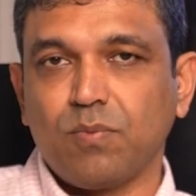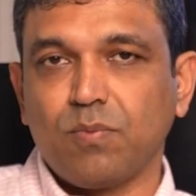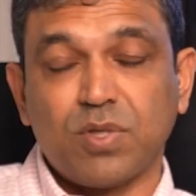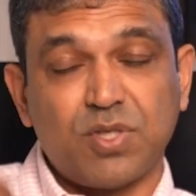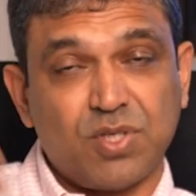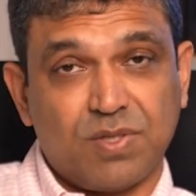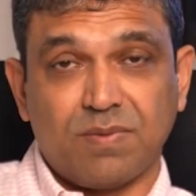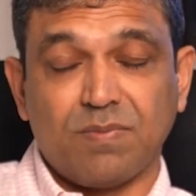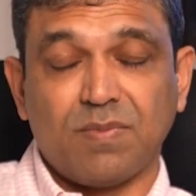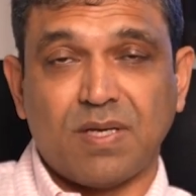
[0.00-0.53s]

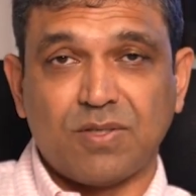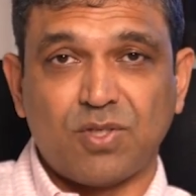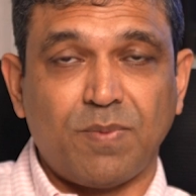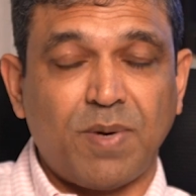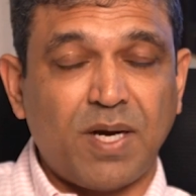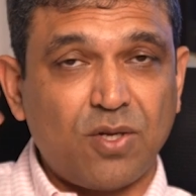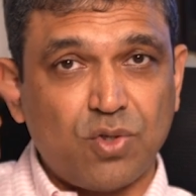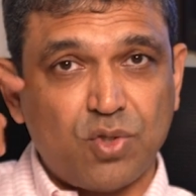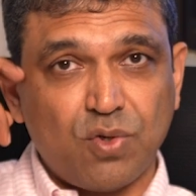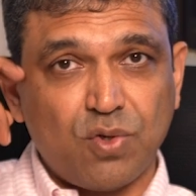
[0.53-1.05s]
which
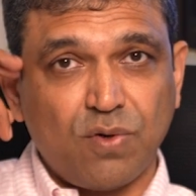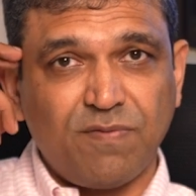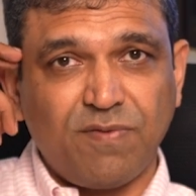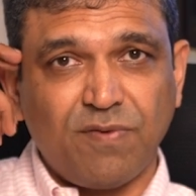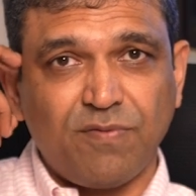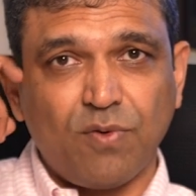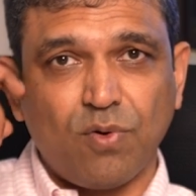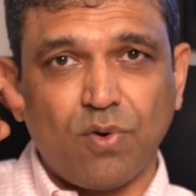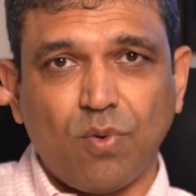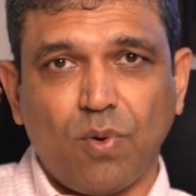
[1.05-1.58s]
Zomato has shown for
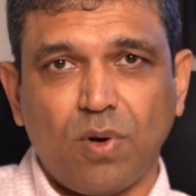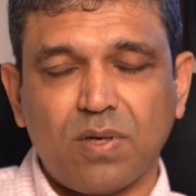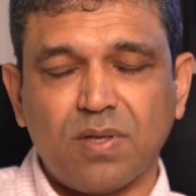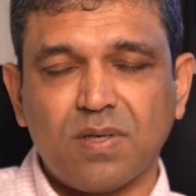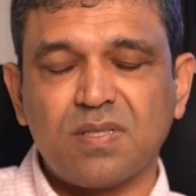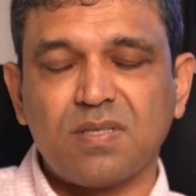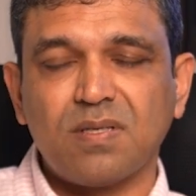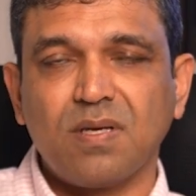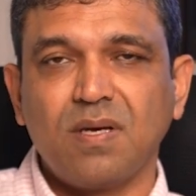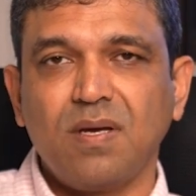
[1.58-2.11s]
4
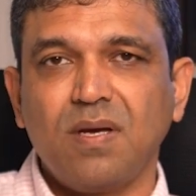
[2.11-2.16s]
quarters,